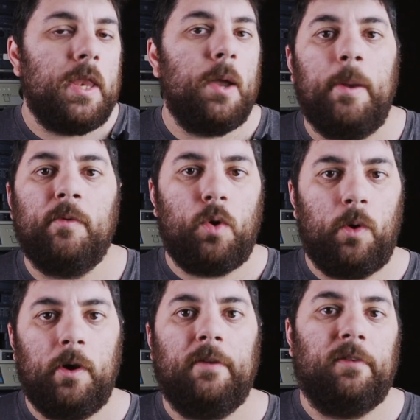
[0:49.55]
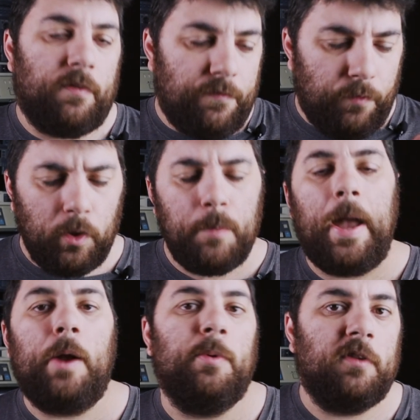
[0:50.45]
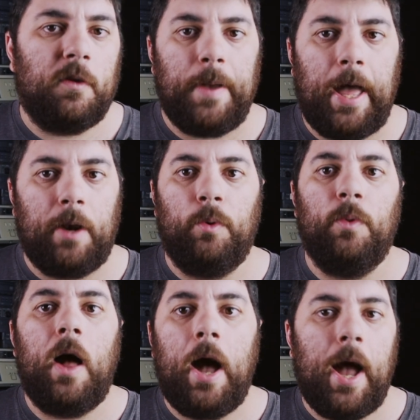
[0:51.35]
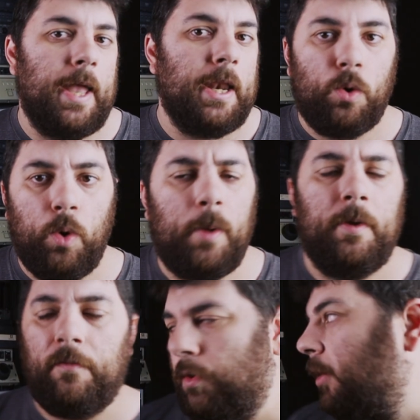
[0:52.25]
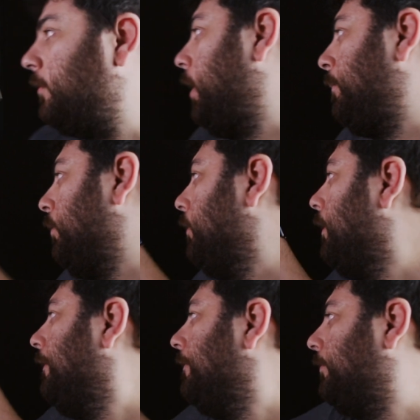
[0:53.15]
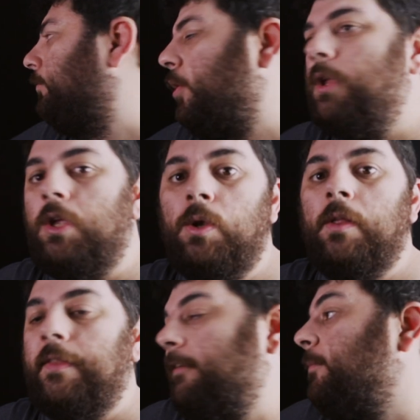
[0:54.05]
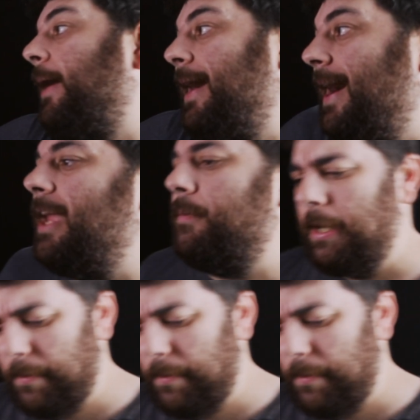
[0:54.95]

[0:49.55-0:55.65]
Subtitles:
Video8 recordings are fully backwards compatible with HI8 equipment. For example, the Sony unit that's behind me.